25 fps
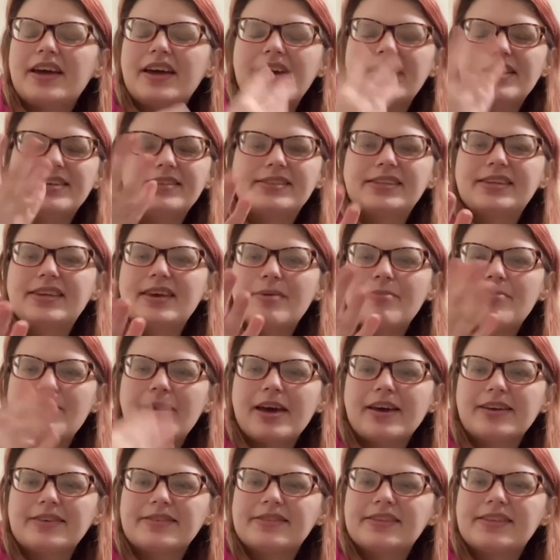had to get
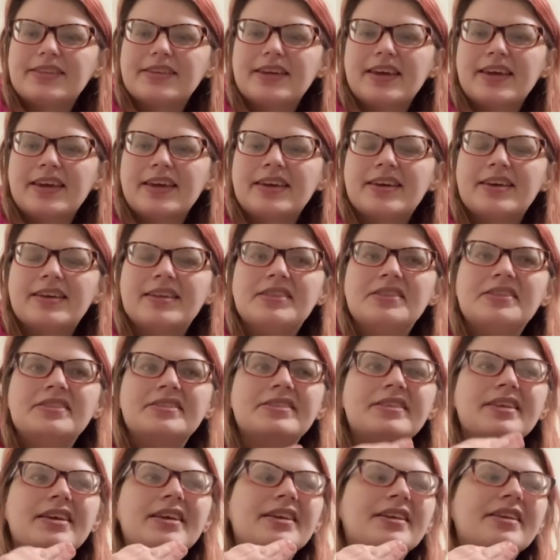back to the
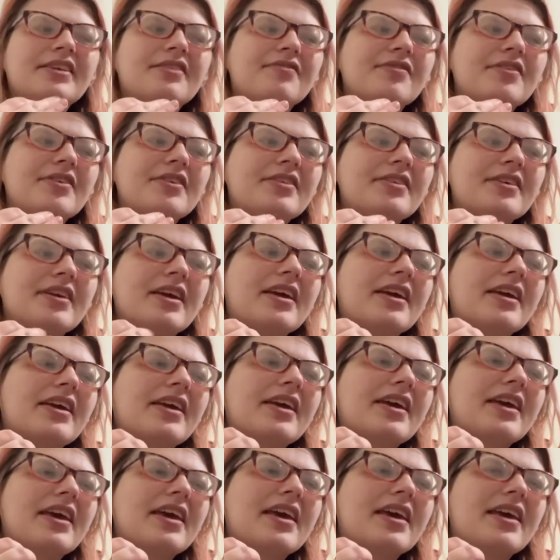kids and
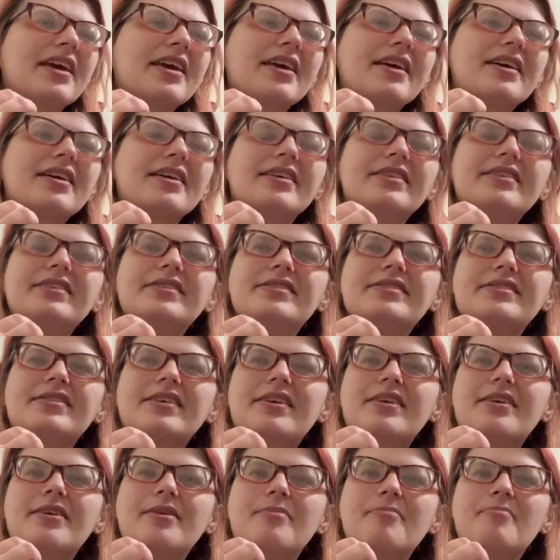everything. And
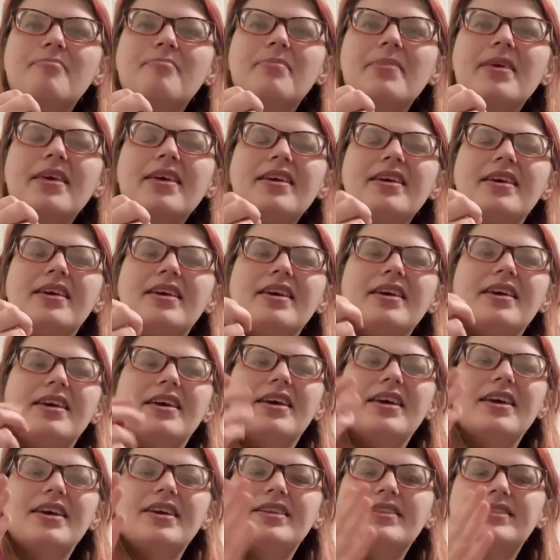um,
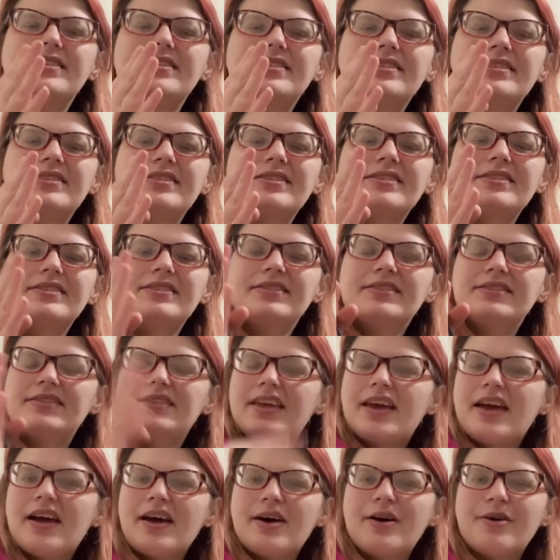it's
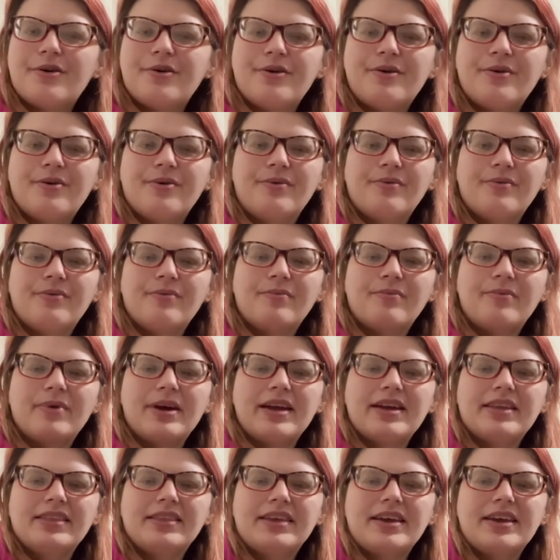now
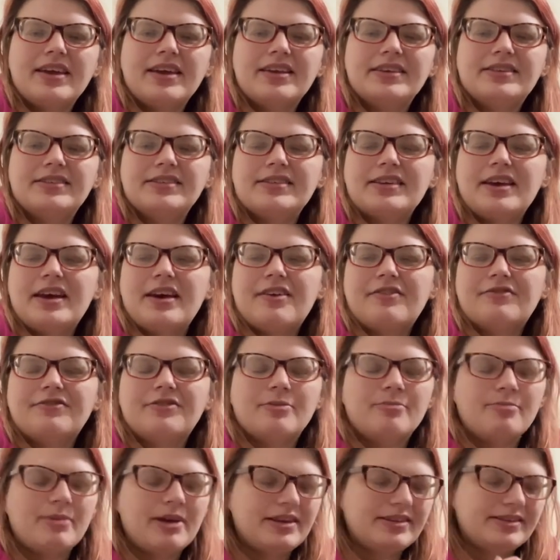way late
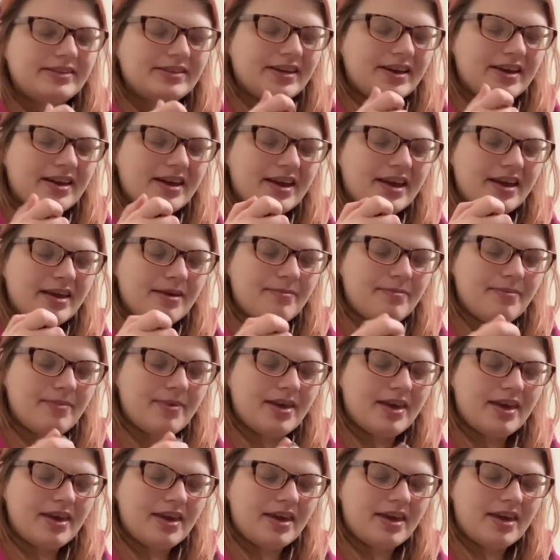after bedtime.
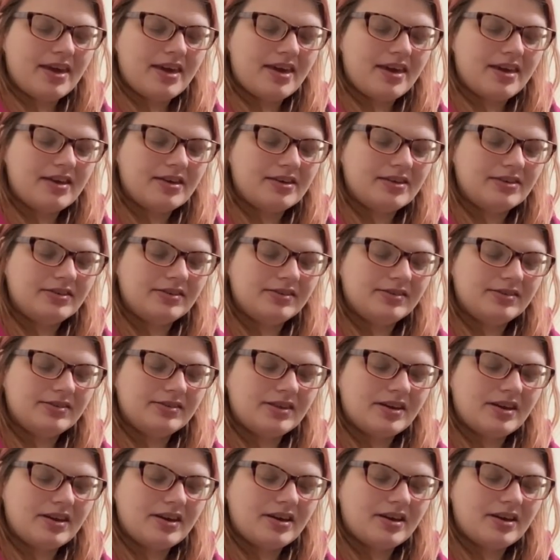And
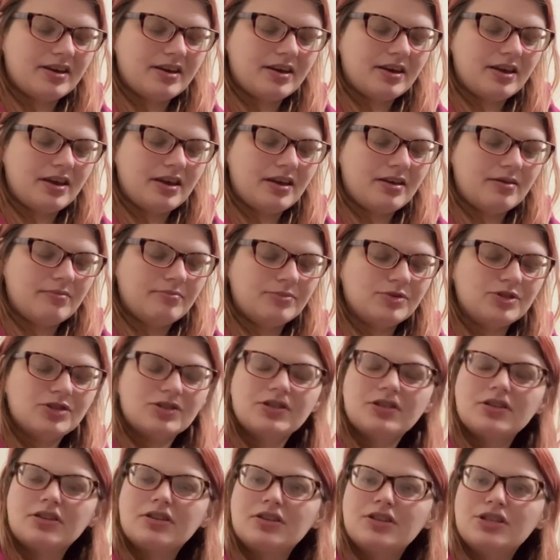I am
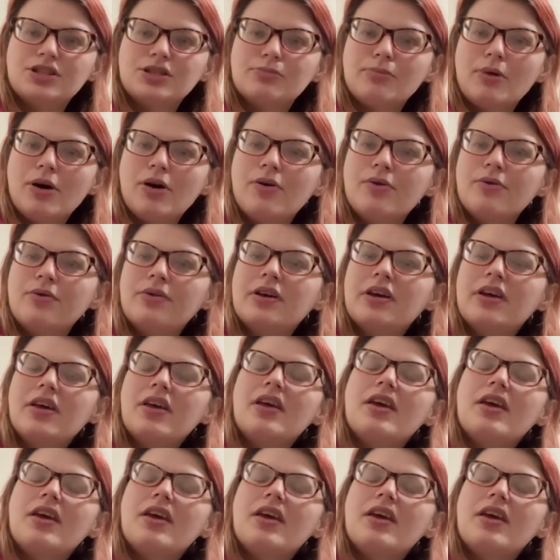just going to smoke